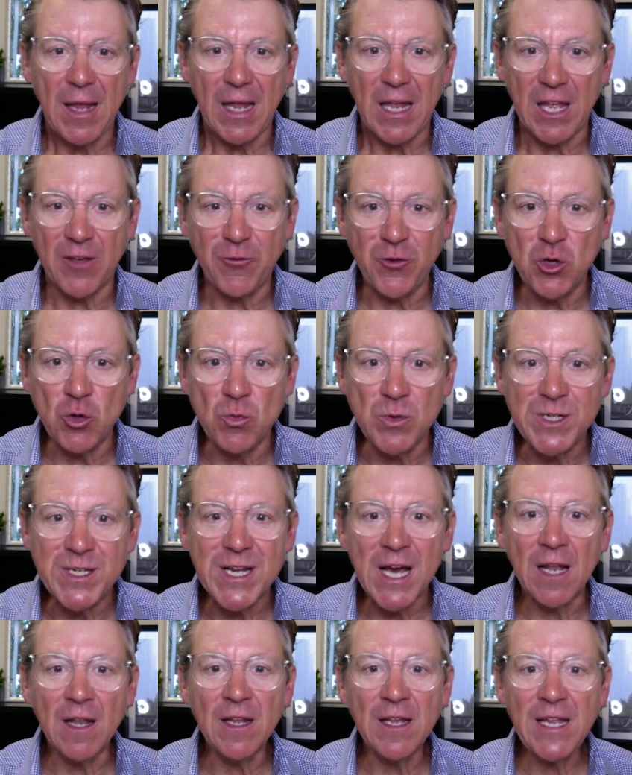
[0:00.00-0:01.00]
if you
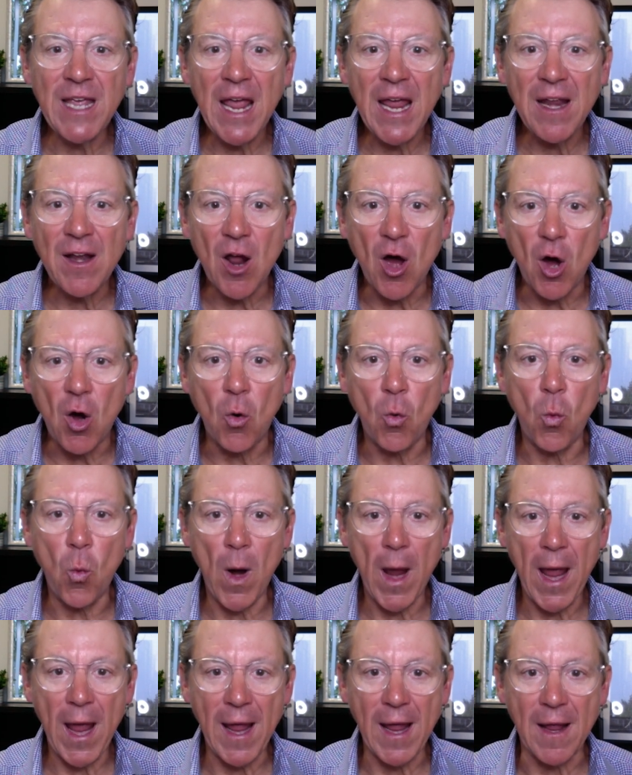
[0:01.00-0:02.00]
delegate
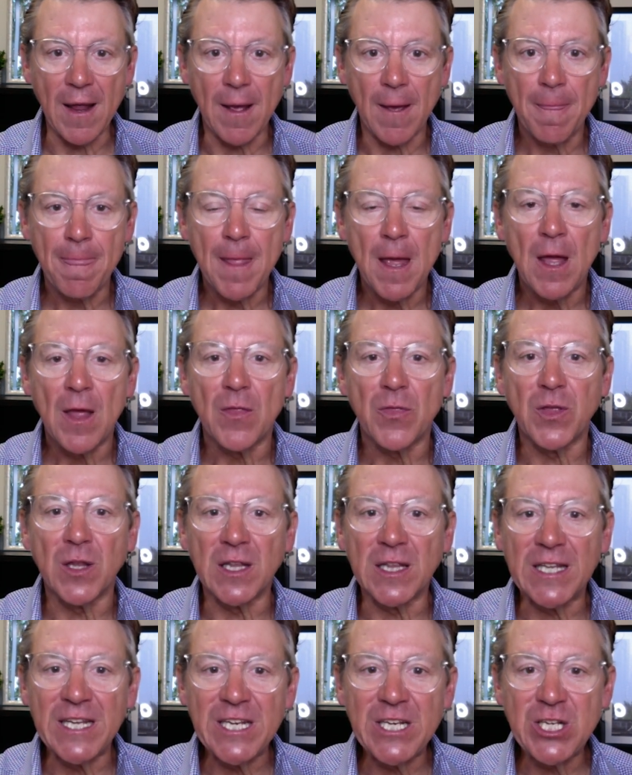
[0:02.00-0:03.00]
away the
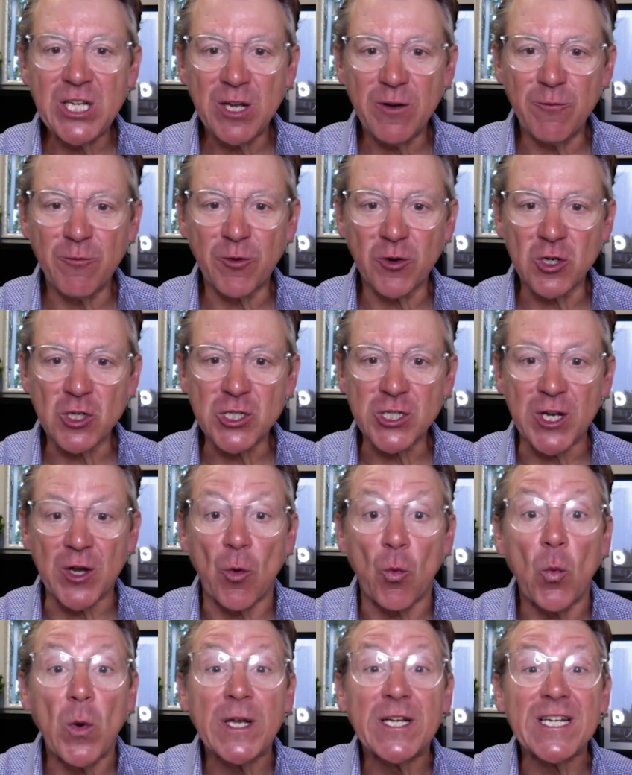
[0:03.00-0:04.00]
lead
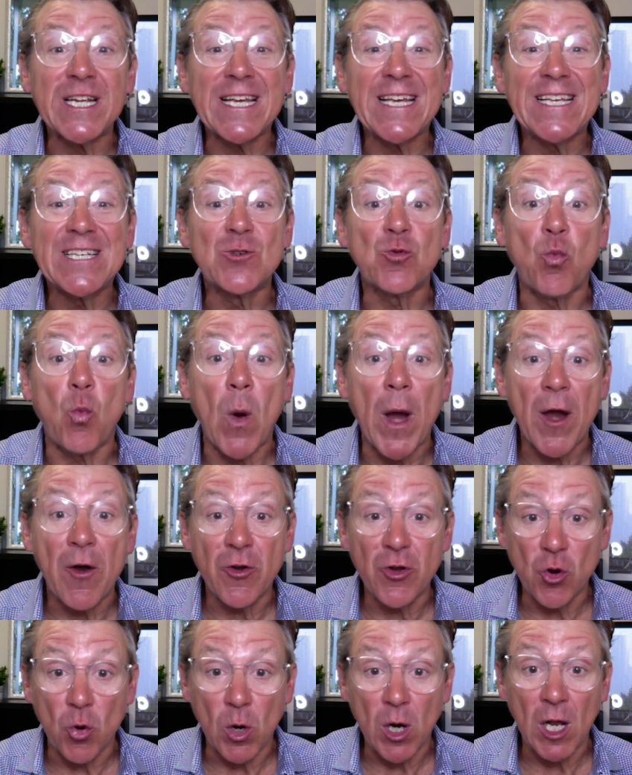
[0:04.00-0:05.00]
conversion, which is where
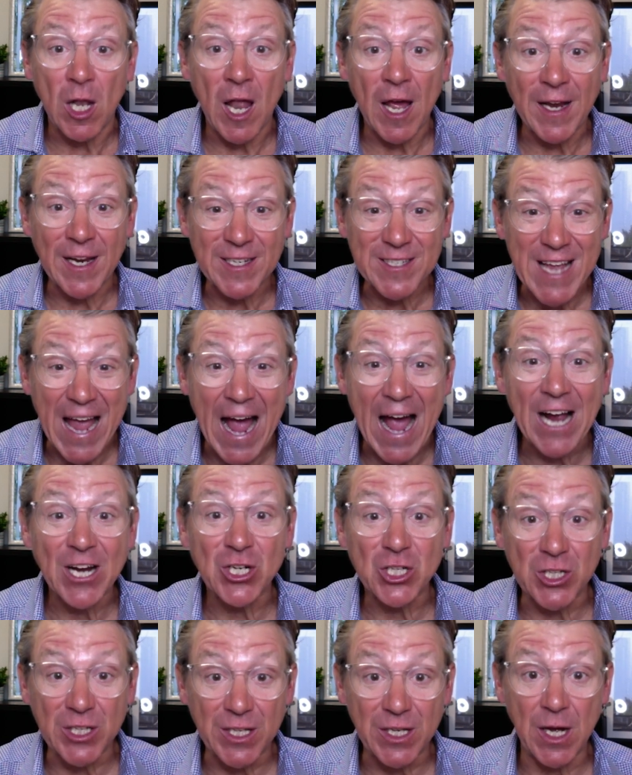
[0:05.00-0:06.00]
your clients
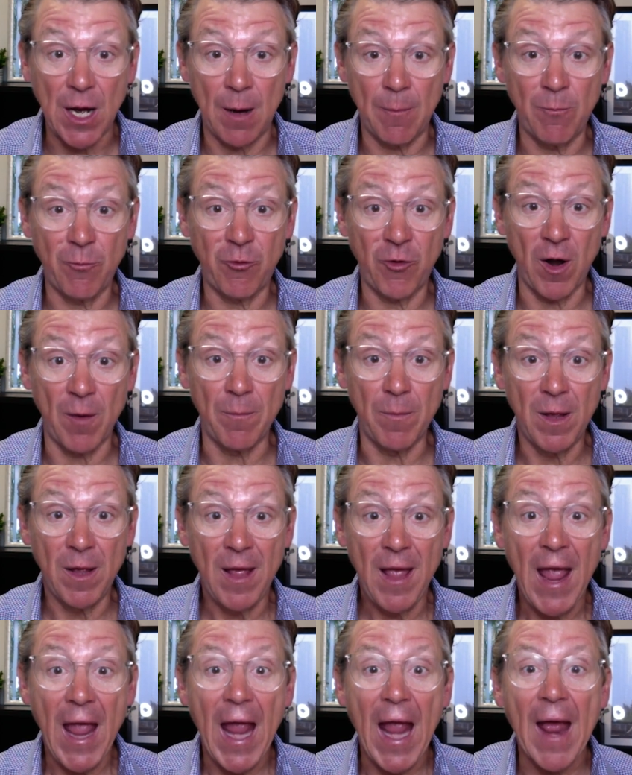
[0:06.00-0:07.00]
actually come from,
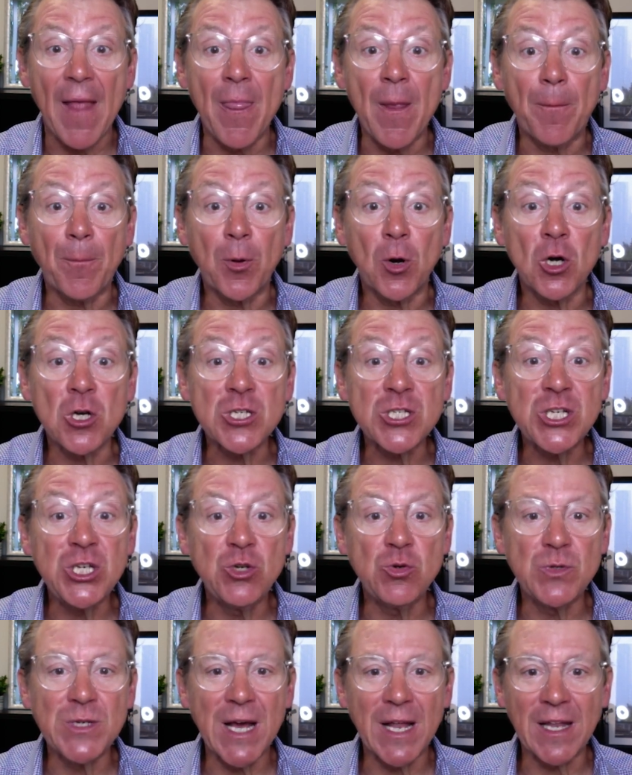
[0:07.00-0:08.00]
and the person
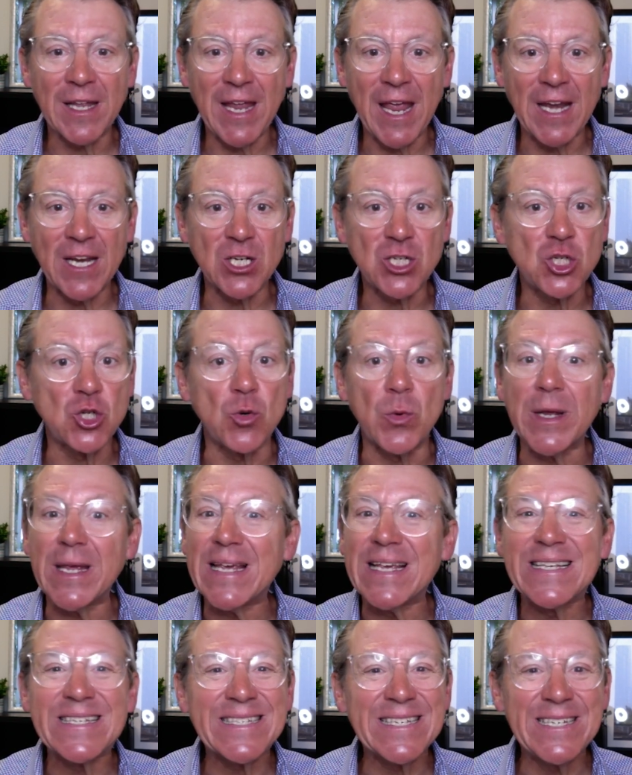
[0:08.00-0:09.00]
you delegate it to
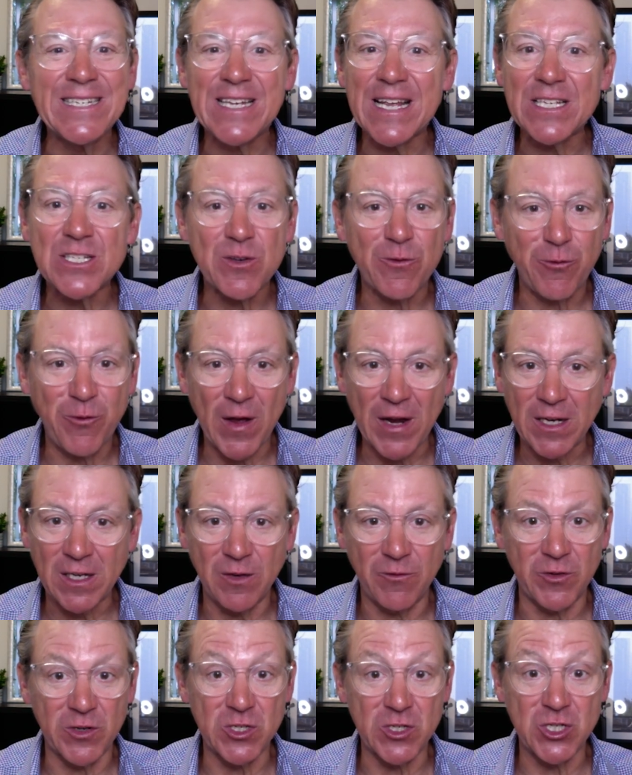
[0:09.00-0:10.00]
isn't as
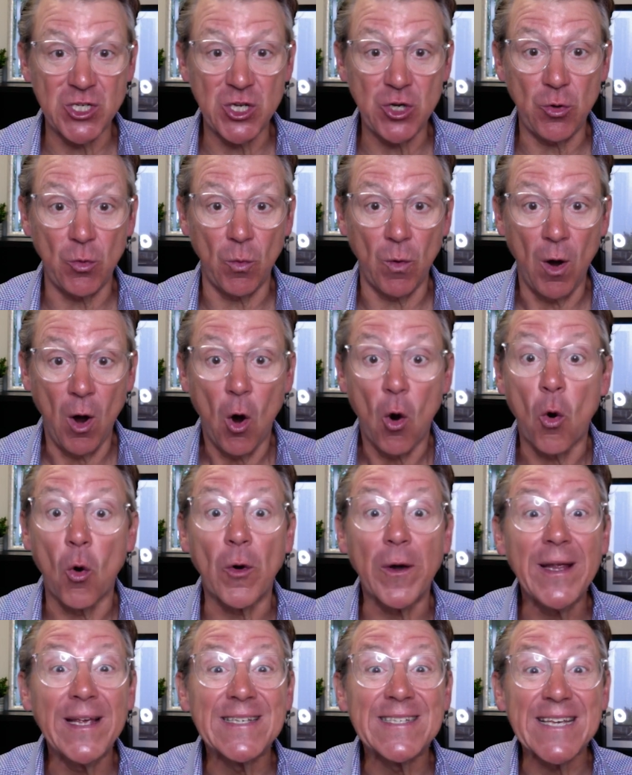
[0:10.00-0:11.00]
effective as you or
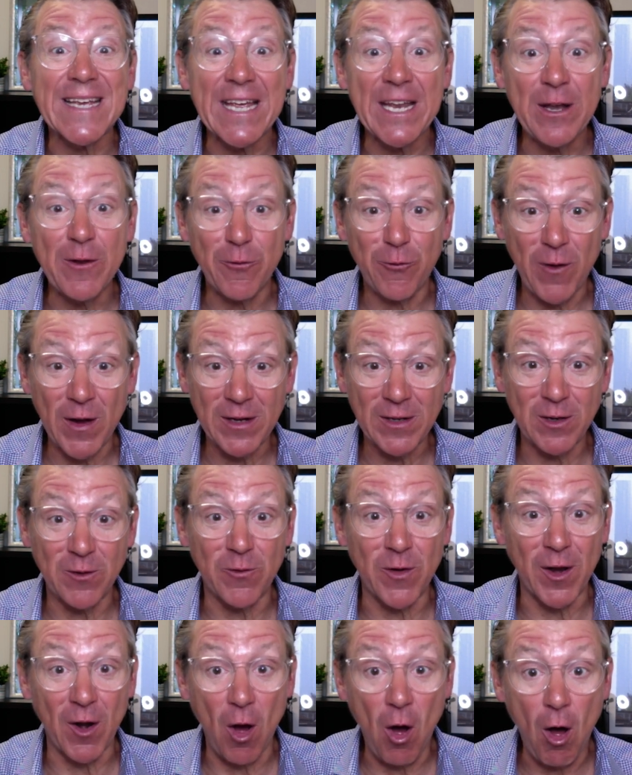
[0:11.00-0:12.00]
is ineffective
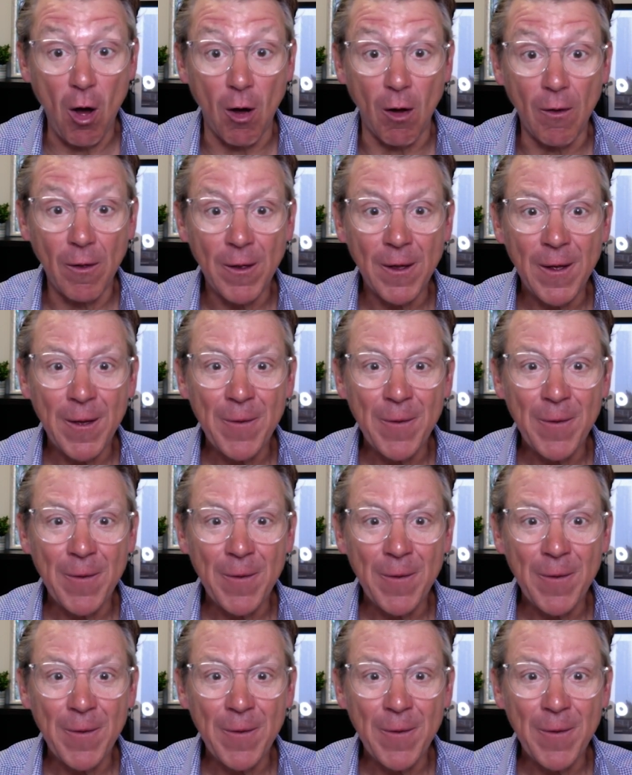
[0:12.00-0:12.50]
at all,